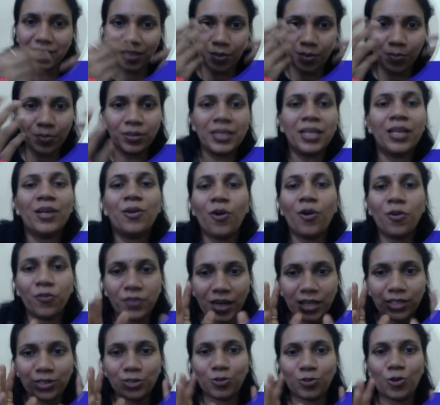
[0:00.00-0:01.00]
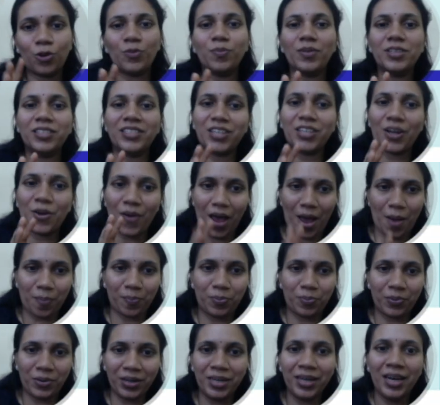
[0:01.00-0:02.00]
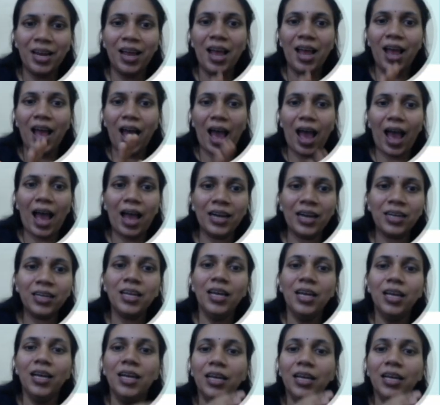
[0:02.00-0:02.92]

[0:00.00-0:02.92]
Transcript: something of that sort must have happened and